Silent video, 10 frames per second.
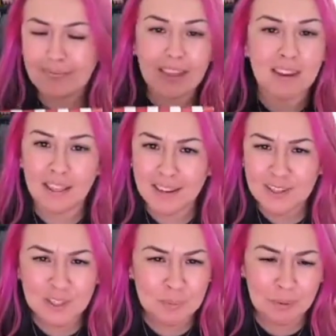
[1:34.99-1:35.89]
Not like
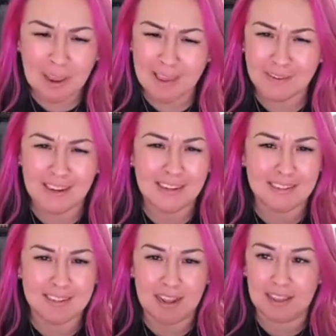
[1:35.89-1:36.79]
super heavy. It's
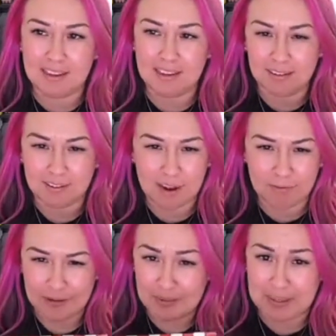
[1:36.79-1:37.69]
not like
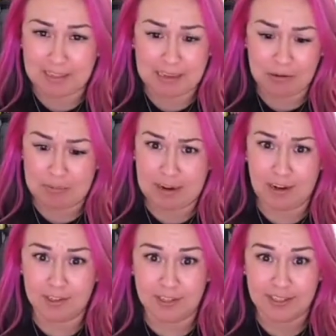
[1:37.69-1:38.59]
uncomfortably like, oh my
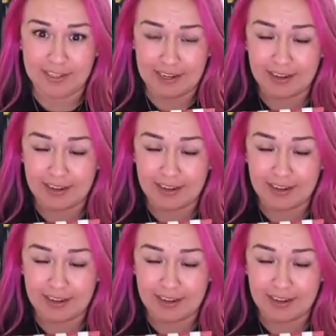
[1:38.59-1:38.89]
gosh, this is like